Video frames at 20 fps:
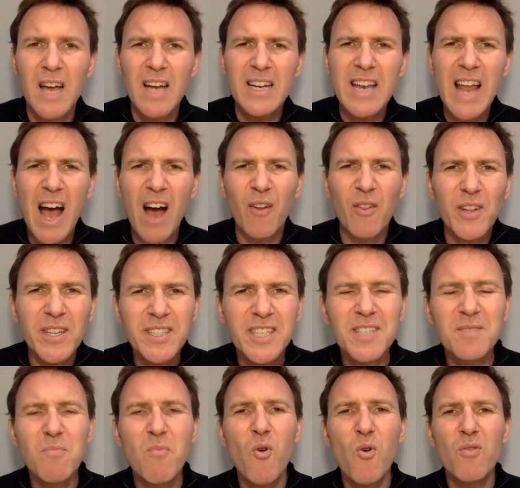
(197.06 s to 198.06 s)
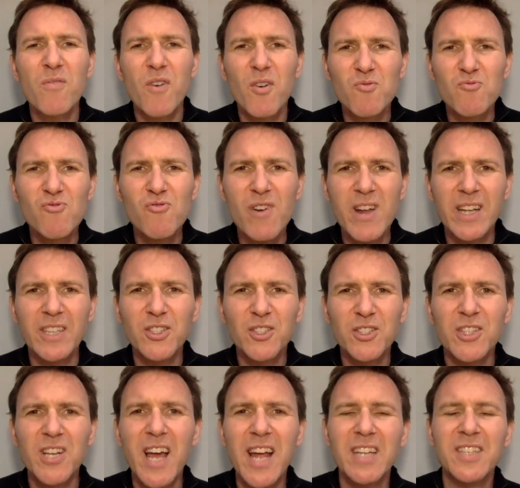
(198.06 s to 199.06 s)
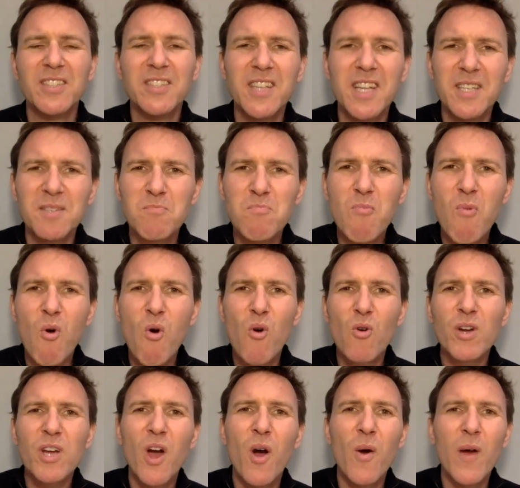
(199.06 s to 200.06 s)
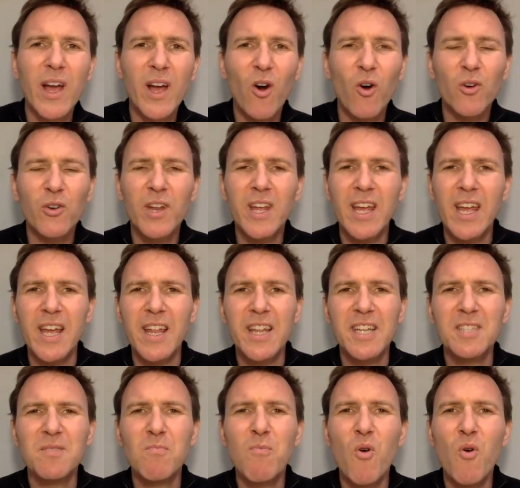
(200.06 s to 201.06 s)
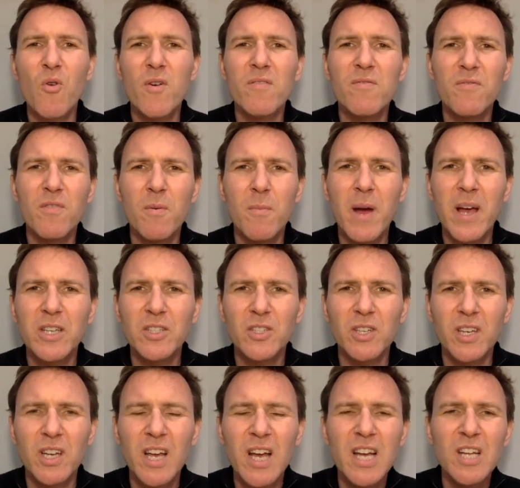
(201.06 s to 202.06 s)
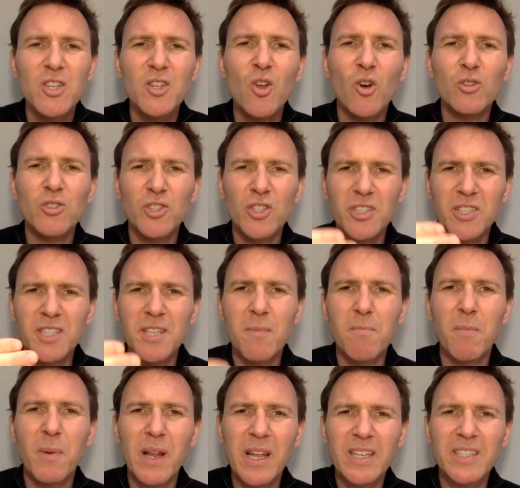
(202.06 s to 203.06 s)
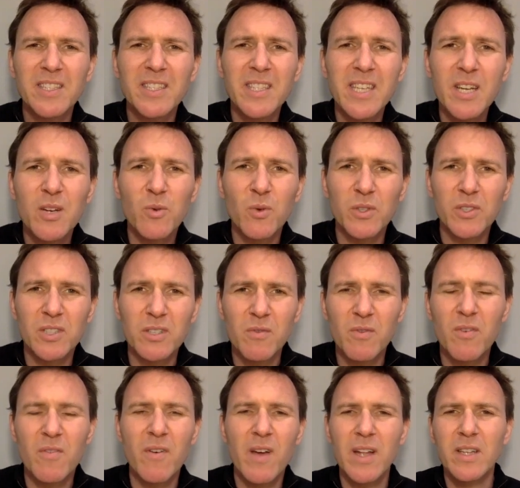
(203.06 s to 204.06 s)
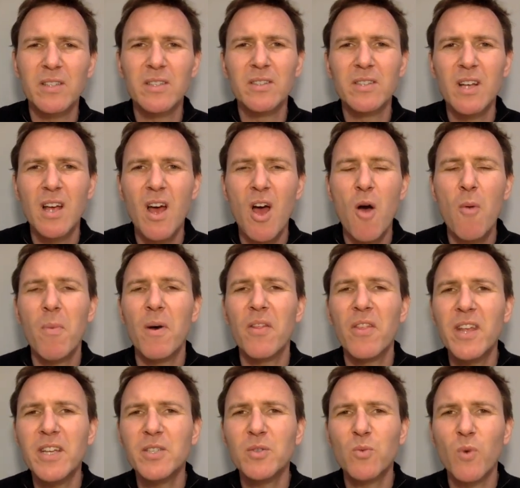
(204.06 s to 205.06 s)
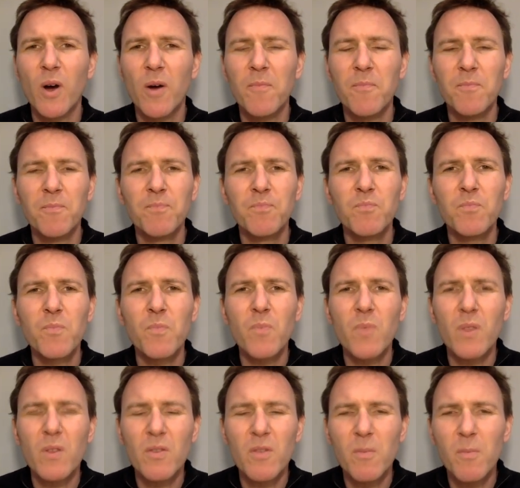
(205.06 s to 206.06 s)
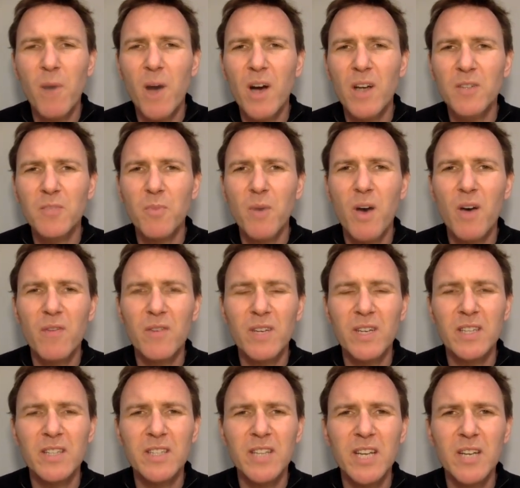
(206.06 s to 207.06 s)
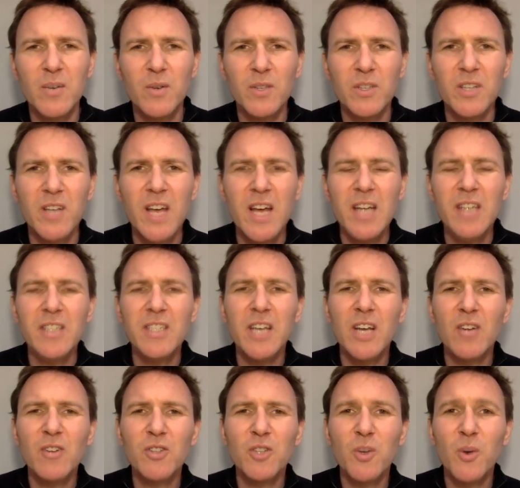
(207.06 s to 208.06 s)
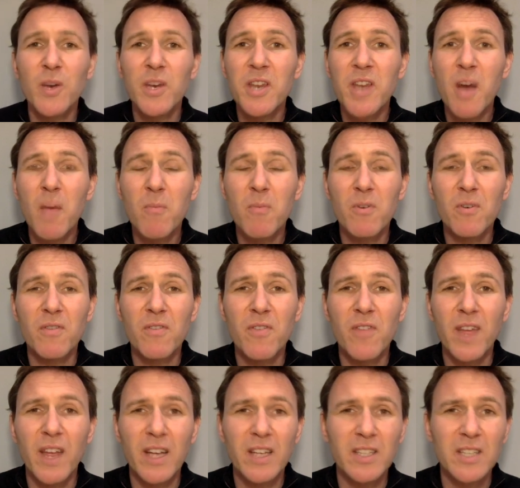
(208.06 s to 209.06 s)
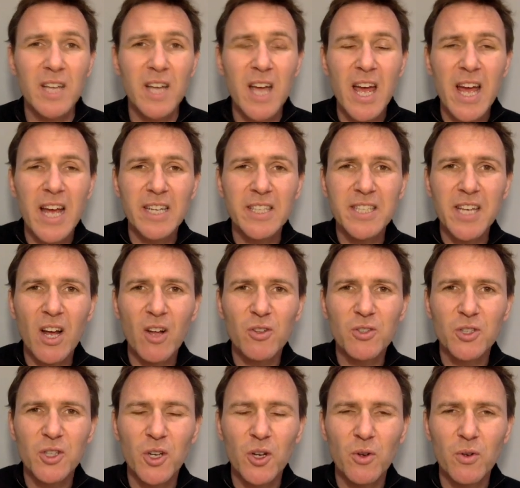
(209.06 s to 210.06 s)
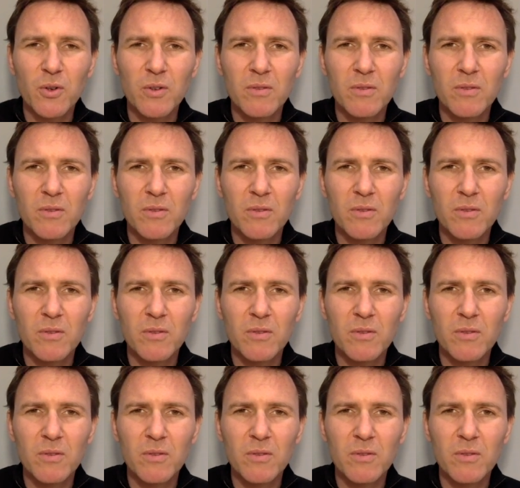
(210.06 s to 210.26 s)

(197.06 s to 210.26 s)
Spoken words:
Now, this is more of a rich tense. There's more going on here. There's more information, not just simply a sequence of events, but this one, the past perfect continuous, tells you a number of things. It tells you,